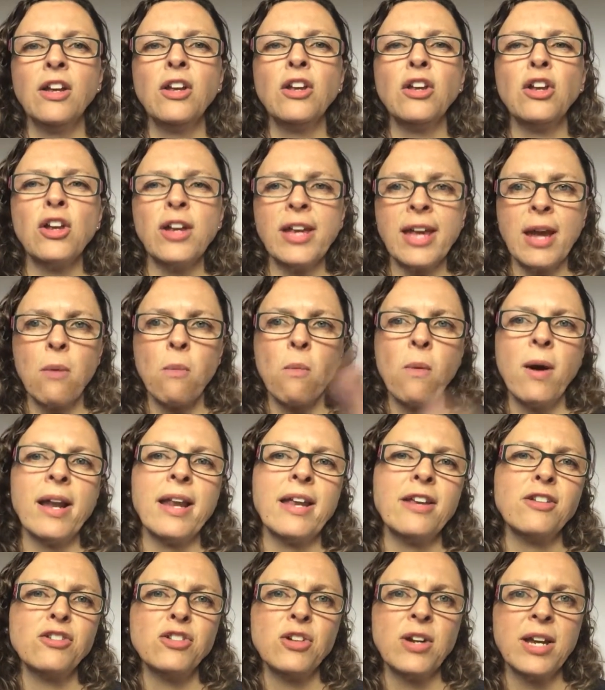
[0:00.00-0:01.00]
you get one
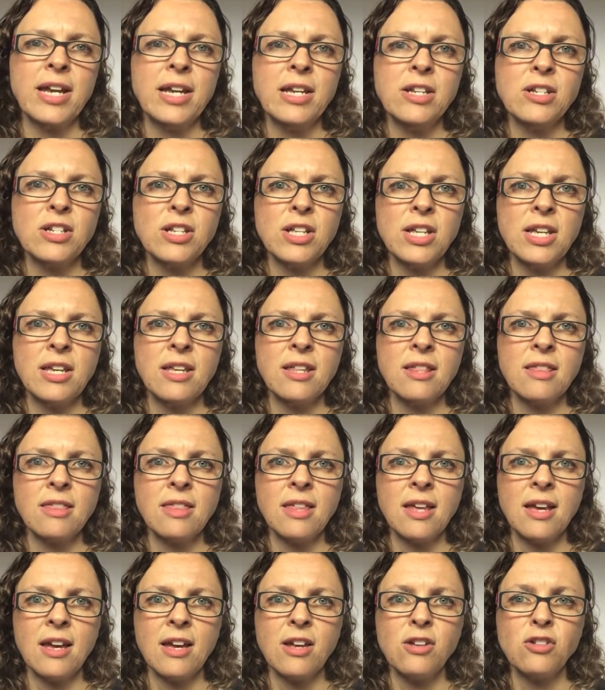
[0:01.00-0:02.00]
entry into
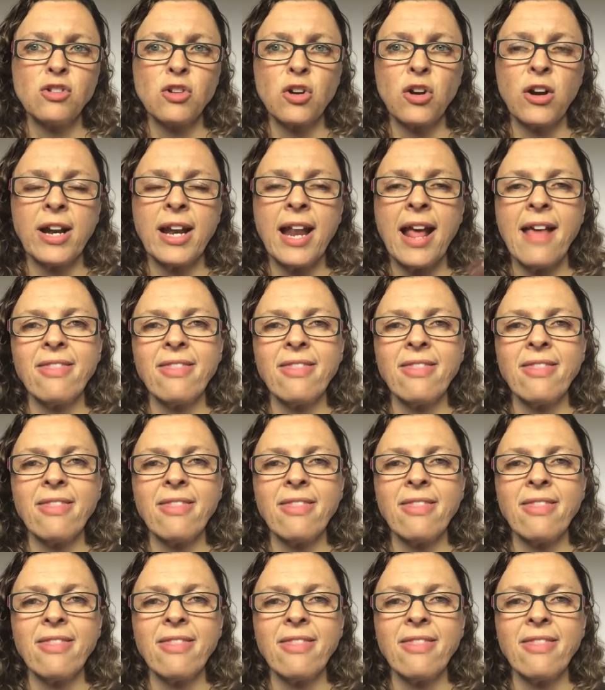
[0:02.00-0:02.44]
the drawing.